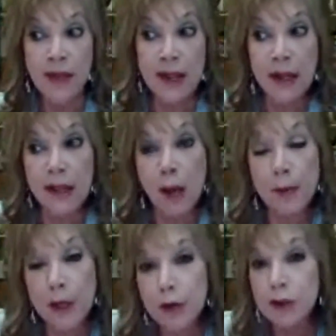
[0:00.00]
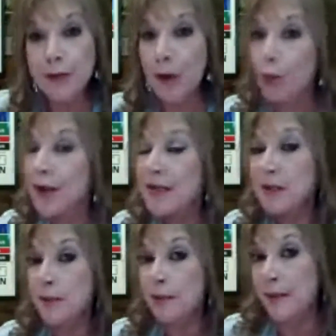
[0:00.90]
they allow me to use my
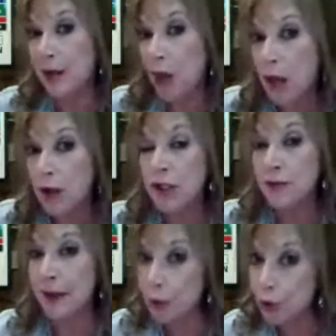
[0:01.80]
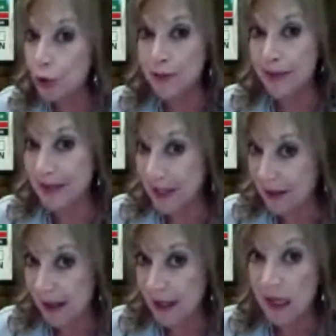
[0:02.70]
wisdom and my knowledge and my tools, and my
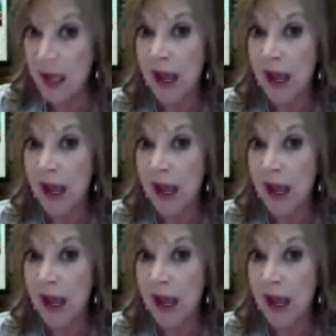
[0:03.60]
techniques,